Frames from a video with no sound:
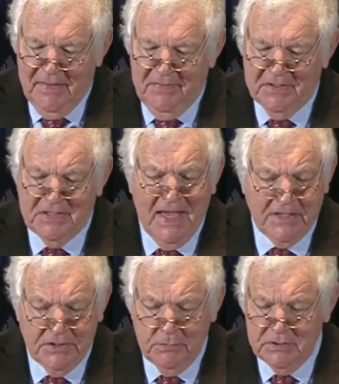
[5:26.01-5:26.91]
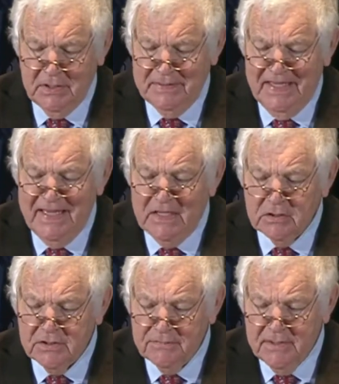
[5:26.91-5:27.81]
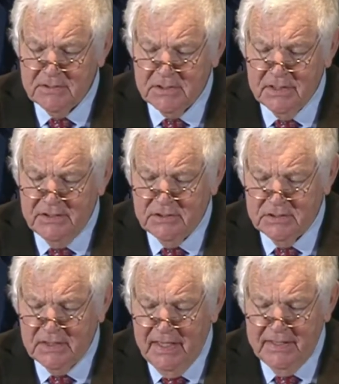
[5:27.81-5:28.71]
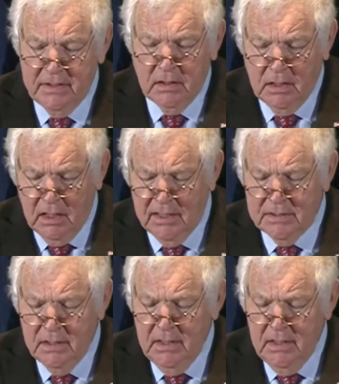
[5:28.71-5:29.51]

This action was on the heels of legislation signed into law